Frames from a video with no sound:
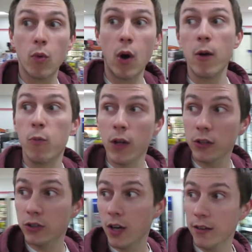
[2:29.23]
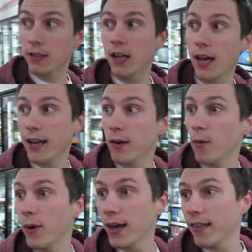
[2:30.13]
I will draw the
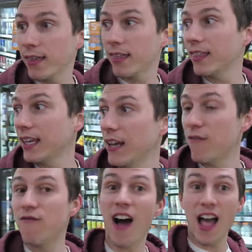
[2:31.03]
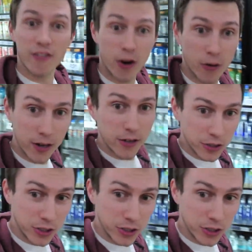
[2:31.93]
line with the five hour energy